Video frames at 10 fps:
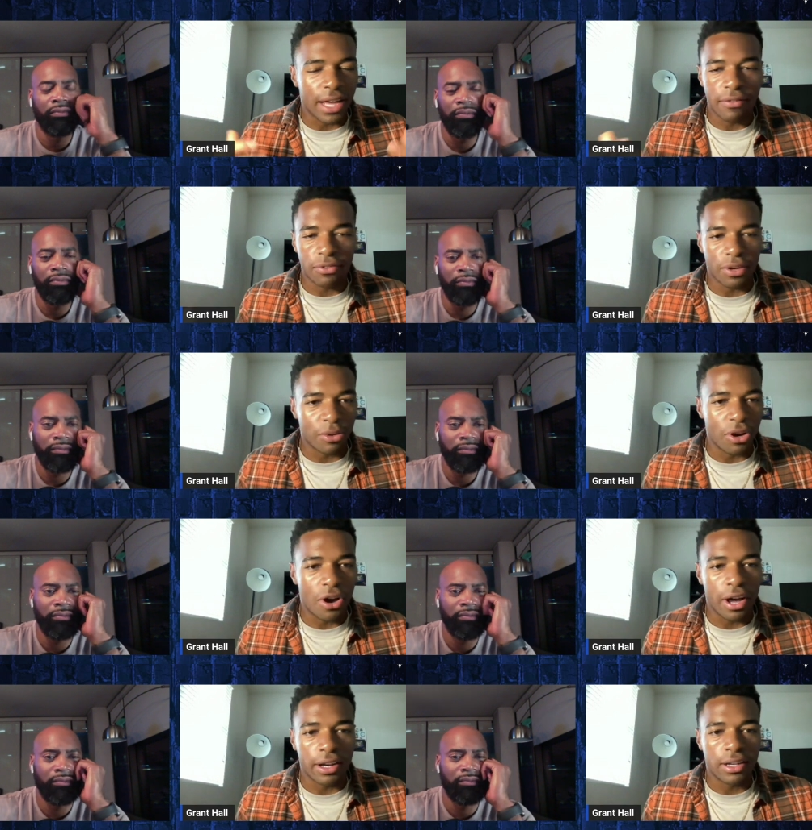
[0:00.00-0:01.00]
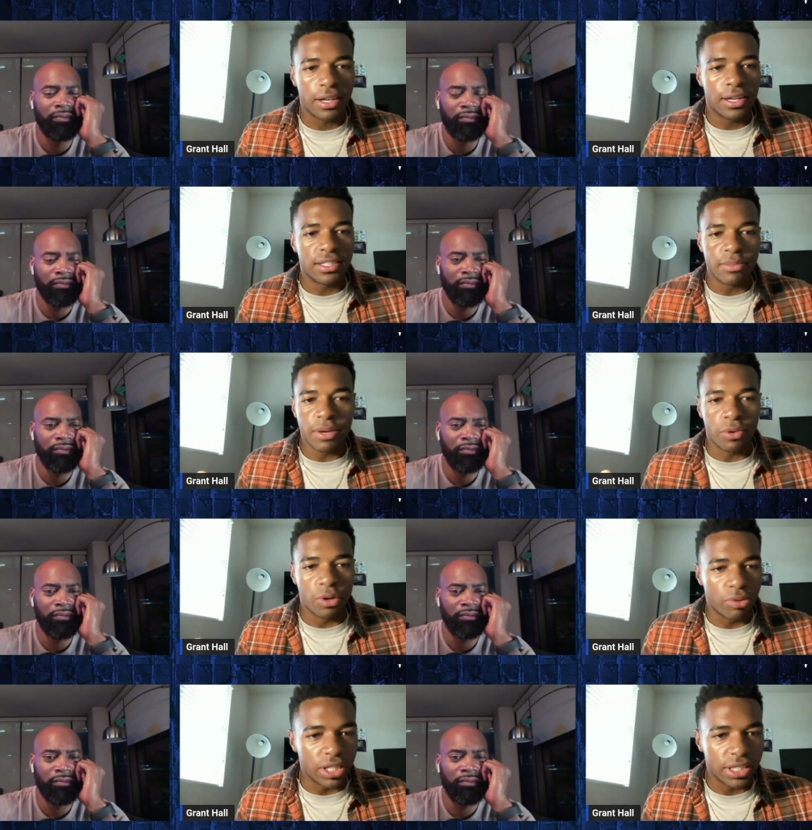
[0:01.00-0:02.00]
Speaker 1: after I'm gone, to be able to
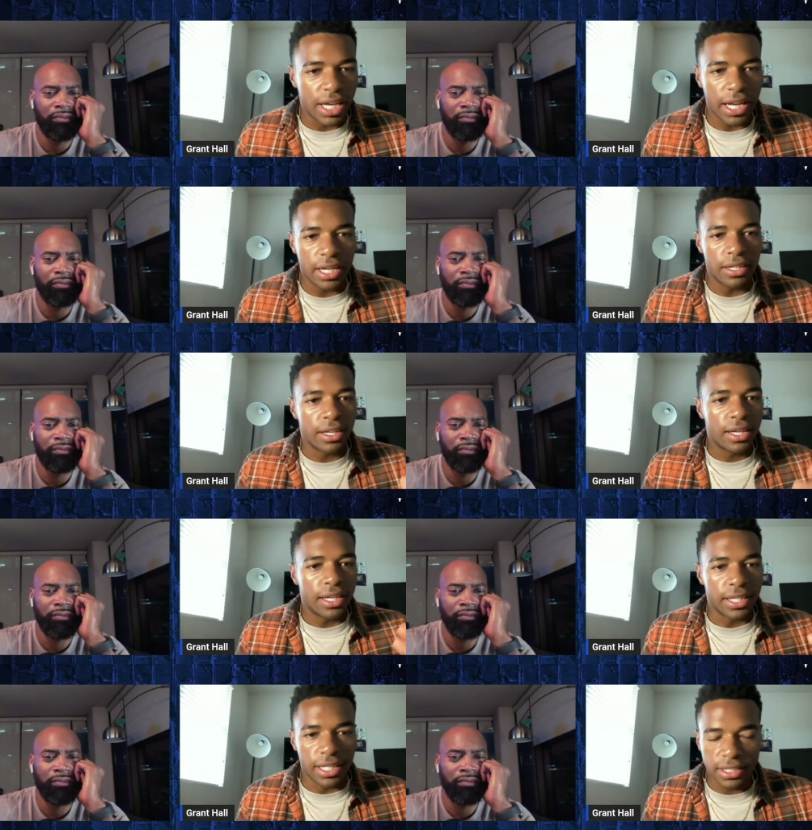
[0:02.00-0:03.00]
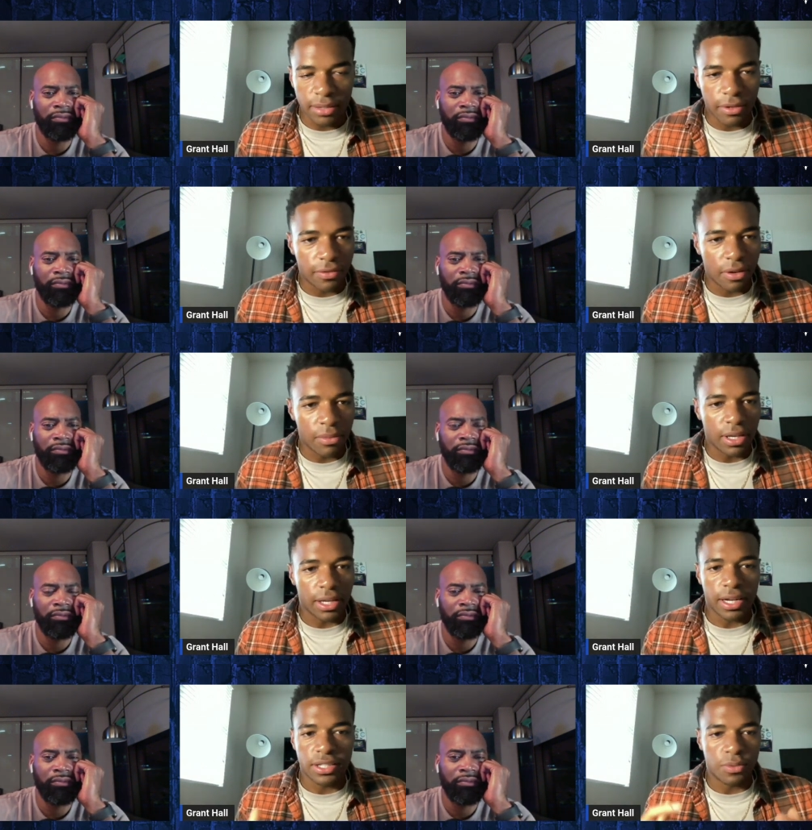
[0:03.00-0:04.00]
appreciate it, get something from it.
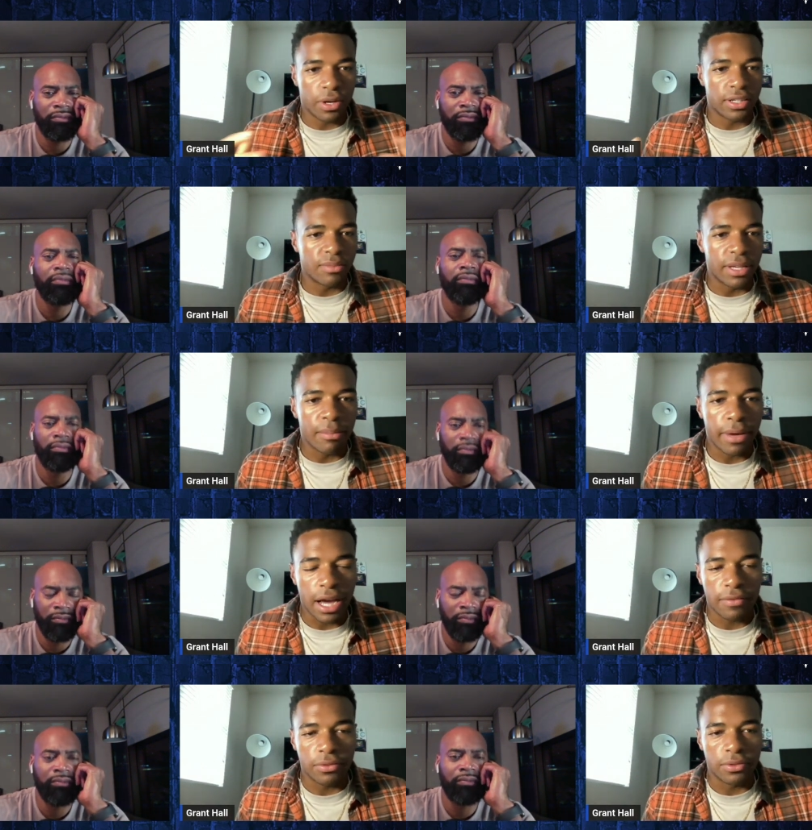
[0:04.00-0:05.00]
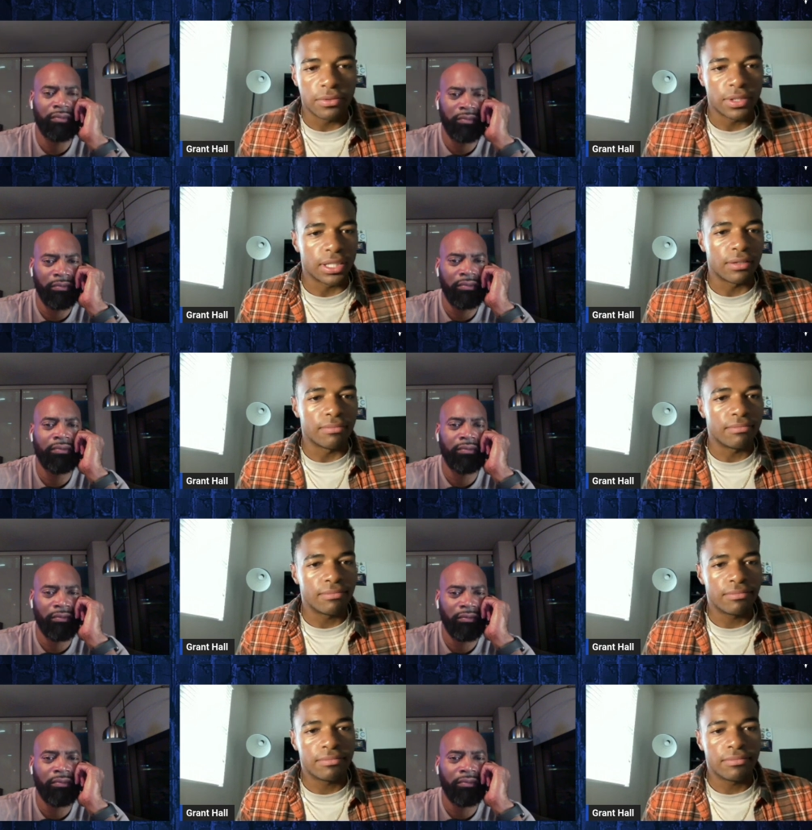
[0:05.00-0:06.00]
And I just want it to be impactful in
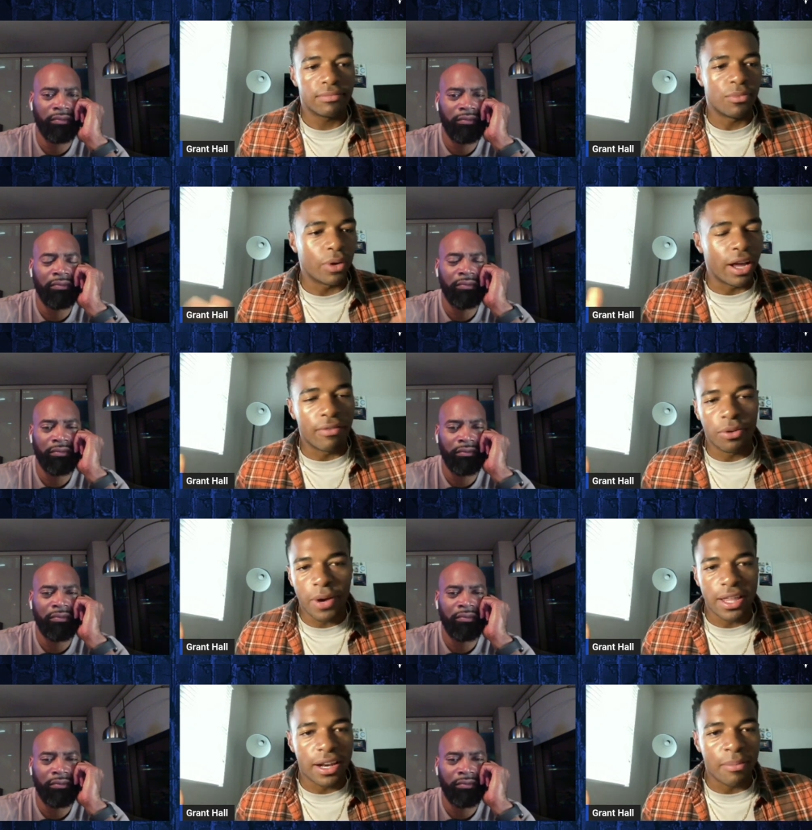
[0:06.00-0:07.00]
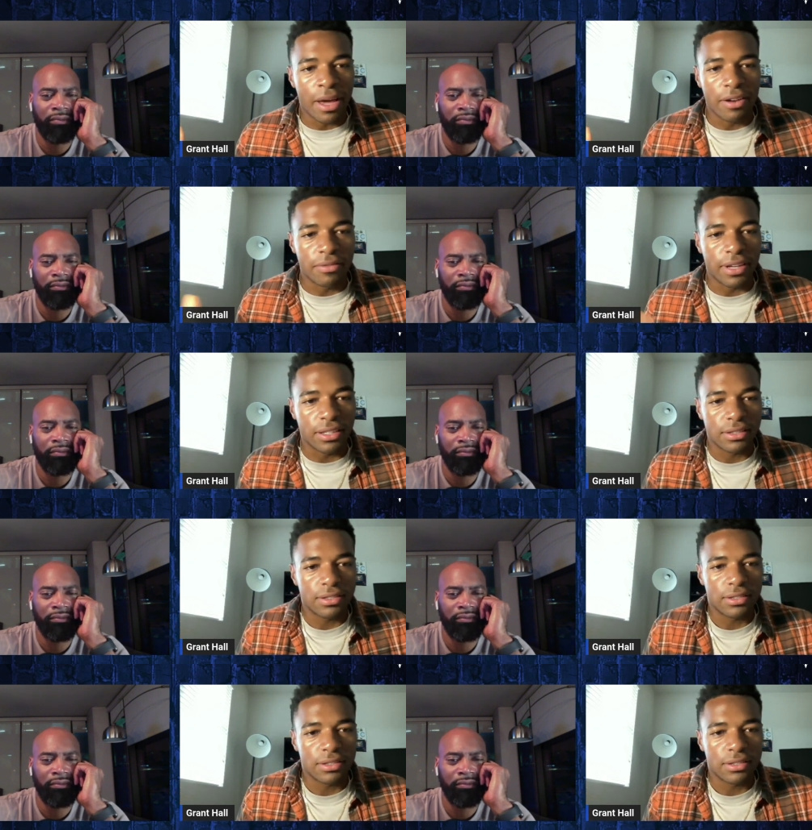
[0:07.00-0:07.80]
whatever way that it manifests,